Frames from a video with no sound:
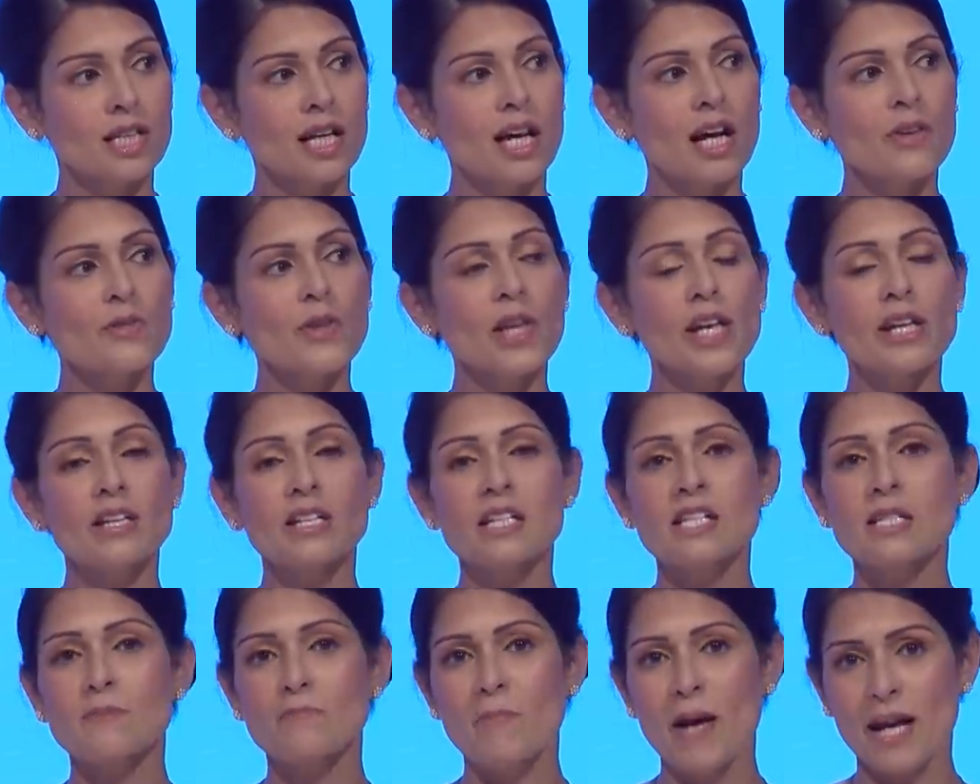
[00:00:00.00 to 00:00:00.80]
And they
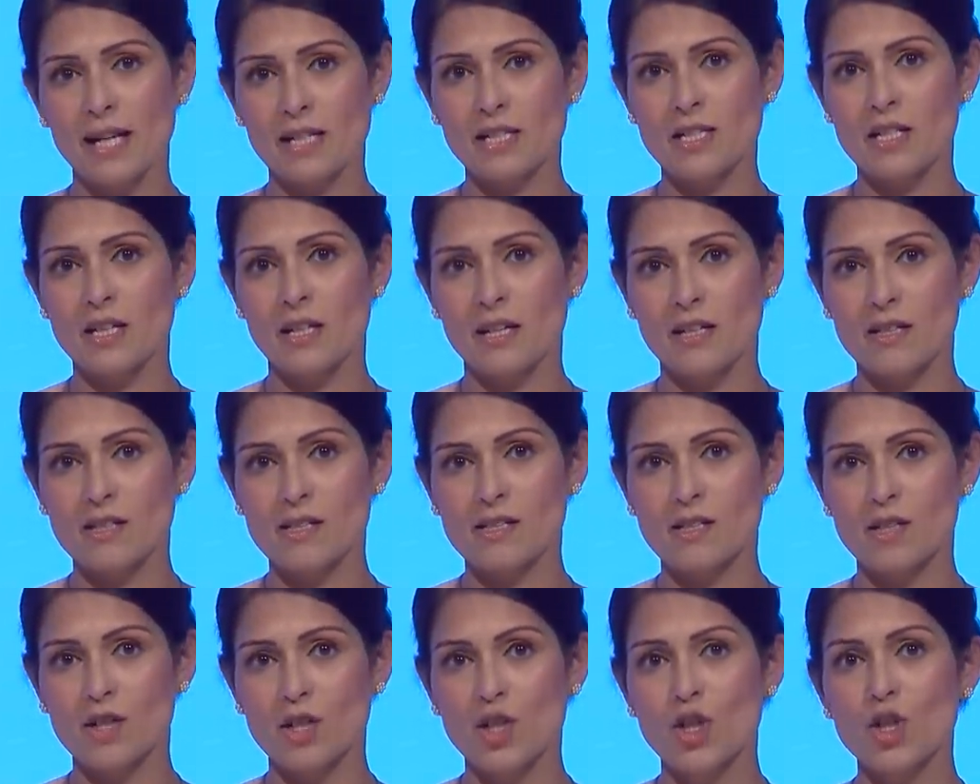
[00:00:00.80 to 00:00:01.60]
expect
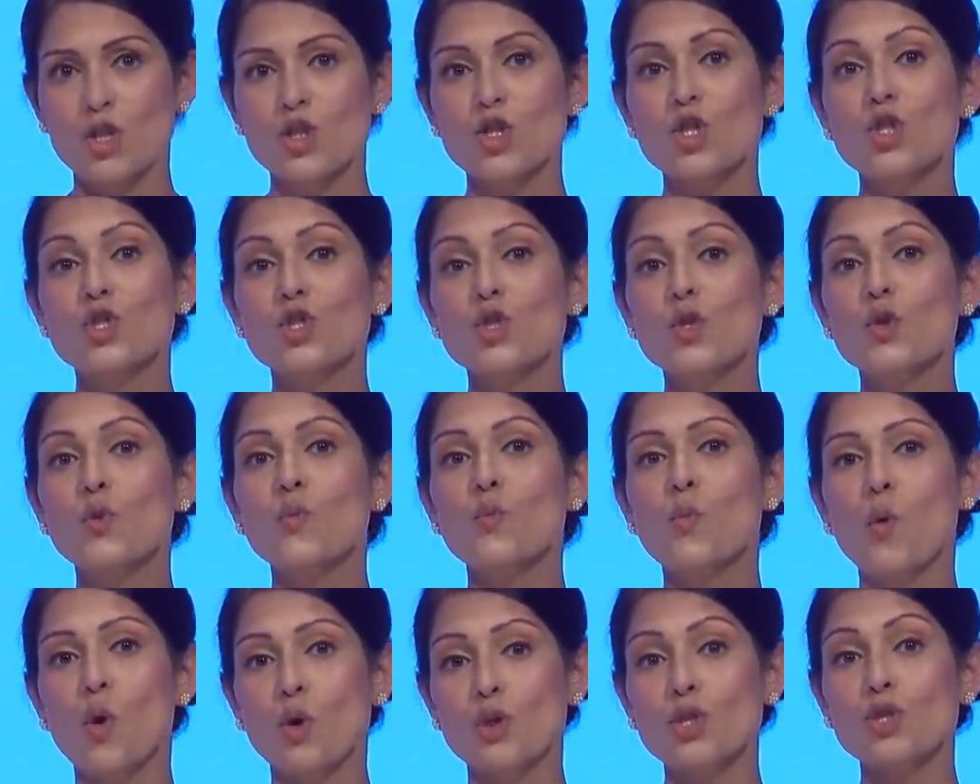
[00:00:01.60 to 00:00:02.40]
us to do
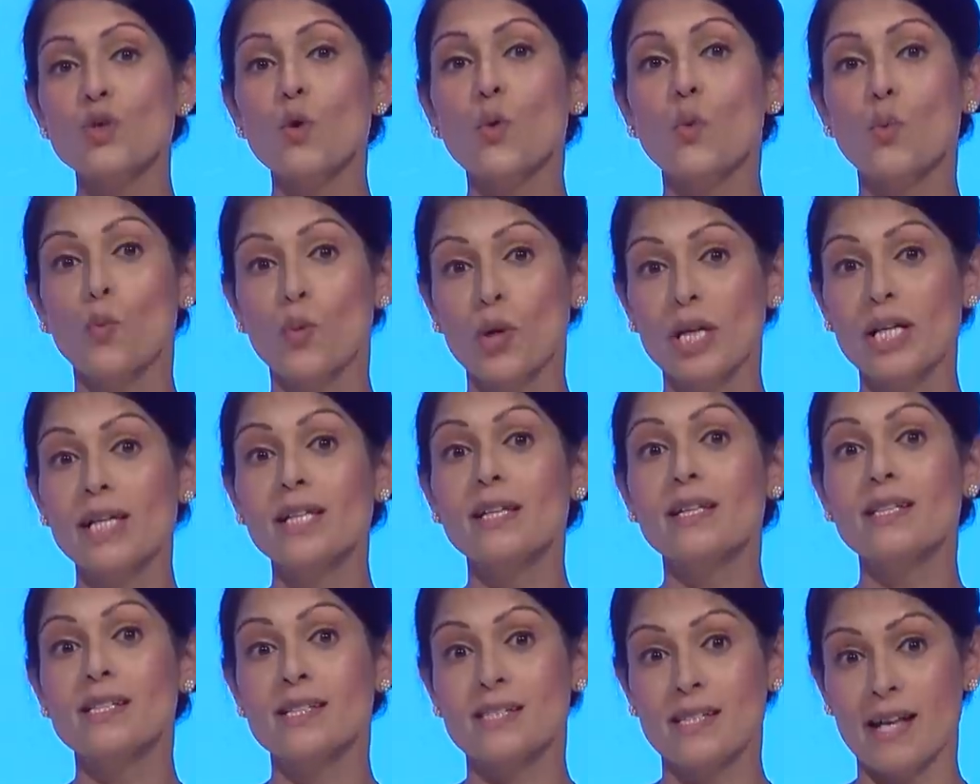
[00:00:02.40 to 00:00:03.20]
what we
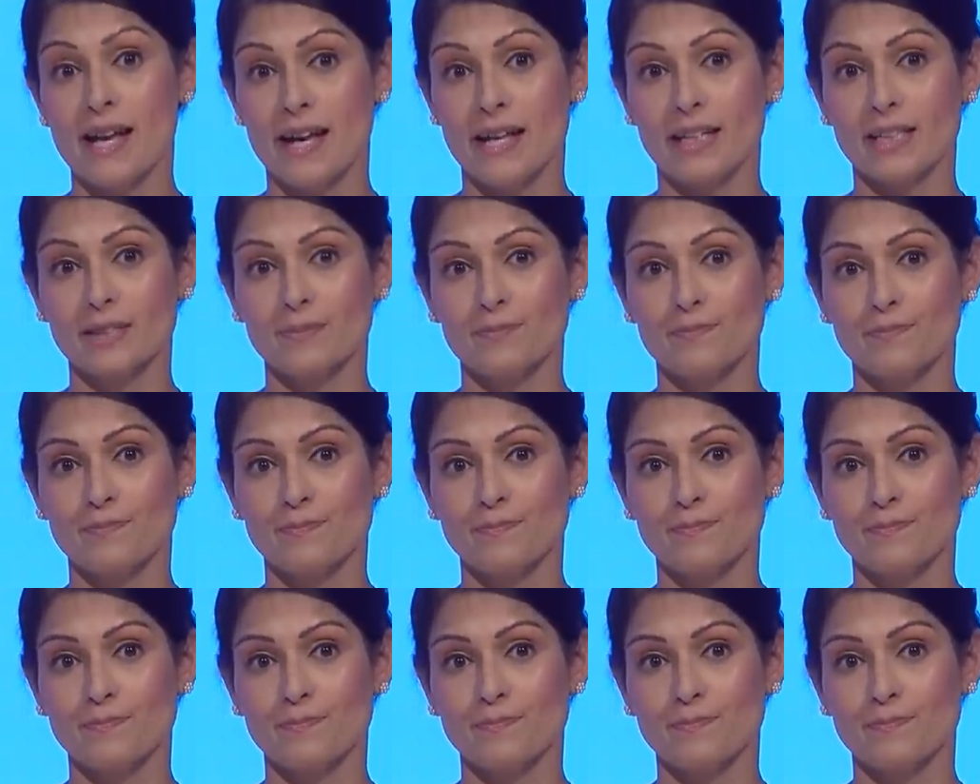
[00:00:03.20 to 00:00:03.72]
say.